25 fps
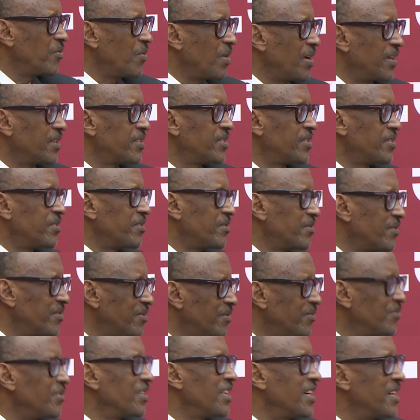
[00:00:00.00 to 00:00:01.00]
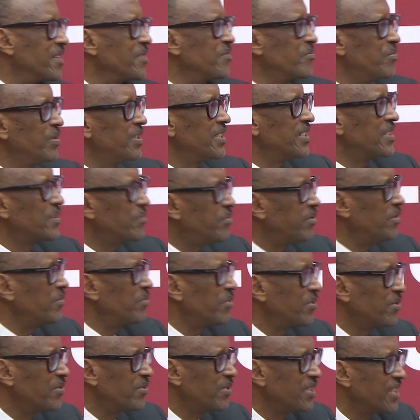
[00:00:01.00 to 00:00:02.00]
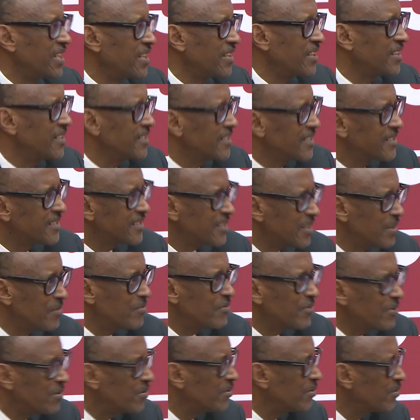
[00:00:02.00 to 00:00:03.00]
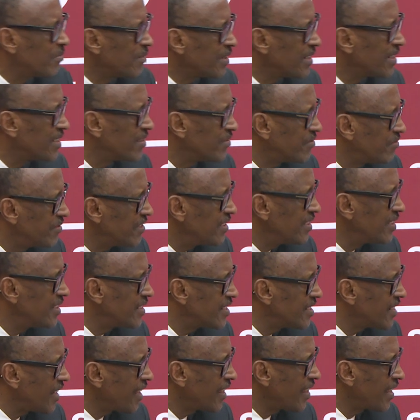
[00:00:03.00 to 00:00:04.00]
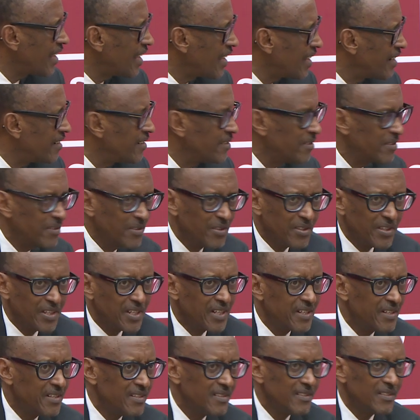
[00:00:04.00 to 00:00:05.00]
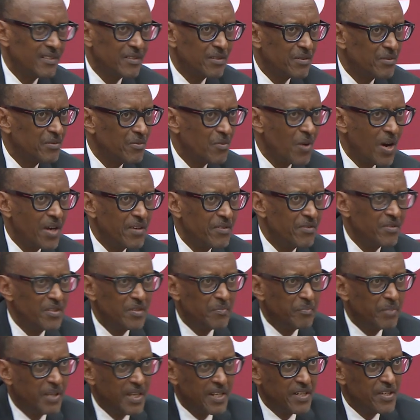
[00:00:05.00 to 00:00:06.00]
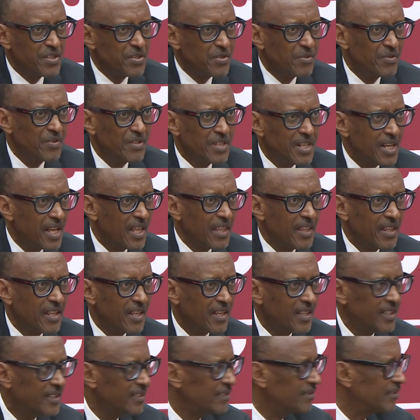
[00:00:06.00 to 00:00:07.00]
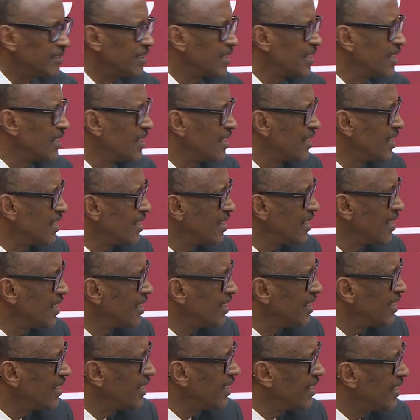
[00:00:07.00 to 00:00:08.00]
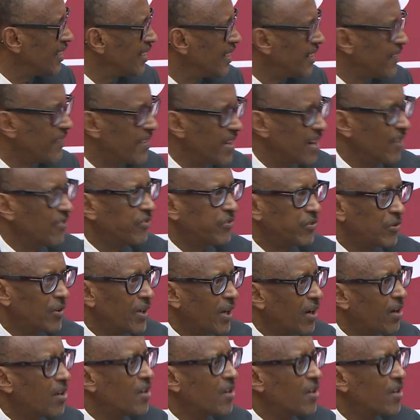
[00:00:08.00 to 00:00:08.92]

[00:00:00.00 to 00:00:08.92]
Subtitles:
works, really bring people together in the same room and feel each other and know that one depends on the other. And therefore, a